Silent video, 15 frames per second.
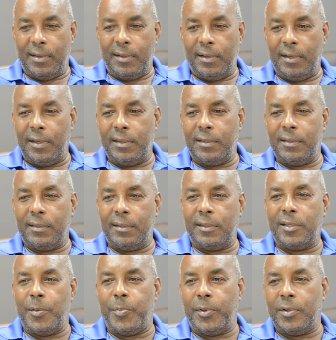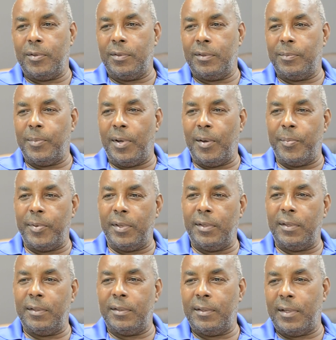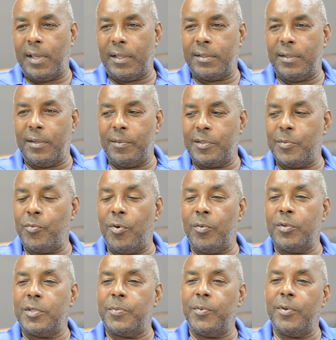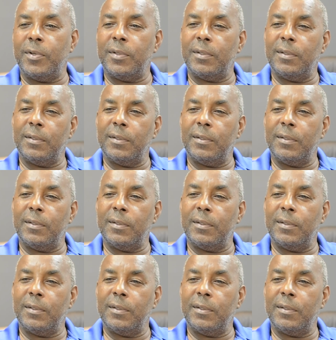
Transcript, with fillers: like the typical Barbadian at that time, sport was sport,